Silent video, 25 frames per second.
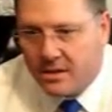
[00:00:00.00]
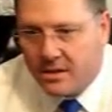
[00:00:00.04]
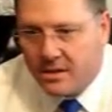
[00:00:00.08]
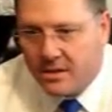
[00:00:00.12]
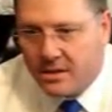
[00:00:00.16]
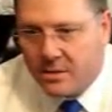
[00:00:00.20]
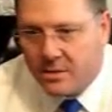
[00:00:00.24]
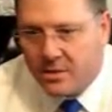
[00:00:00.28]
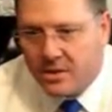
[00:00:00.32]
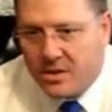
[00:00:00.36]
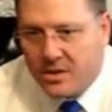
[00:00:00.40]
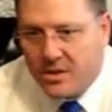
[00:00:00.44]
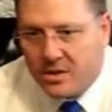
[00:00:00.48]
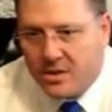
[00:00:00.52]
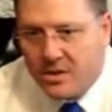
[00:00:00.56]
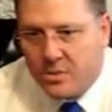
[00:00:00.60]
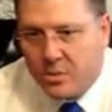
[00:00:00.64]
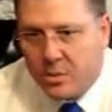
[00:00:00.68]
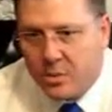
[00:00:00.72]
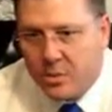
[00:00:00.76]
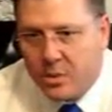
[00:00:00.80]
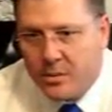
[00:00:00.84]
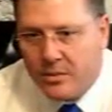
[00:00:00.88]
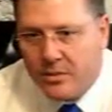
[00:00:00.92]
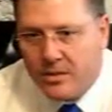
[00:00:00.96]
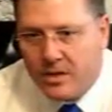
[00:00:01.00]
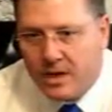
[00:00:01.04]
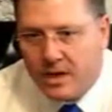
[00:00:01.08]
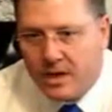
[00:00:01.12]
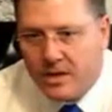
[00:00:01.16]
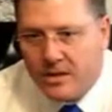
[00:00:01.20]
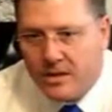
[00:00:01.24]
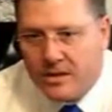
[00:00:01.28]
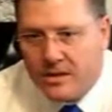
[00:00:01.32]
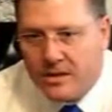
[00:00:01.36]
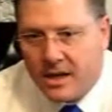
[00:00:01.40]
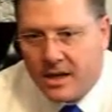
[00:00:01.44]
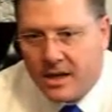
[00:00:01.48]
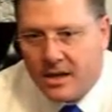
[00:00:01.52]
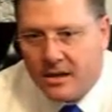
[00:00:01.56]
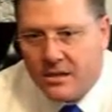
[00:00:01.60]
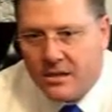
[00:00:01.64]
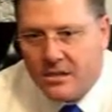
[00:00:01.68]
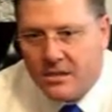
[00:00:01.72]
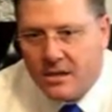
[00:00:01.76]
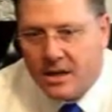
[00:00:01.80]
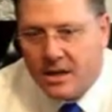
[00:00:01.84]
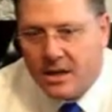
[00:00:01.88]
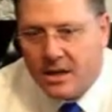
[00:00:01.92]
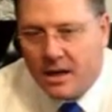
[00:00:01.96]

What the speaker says: some attention when people find this out is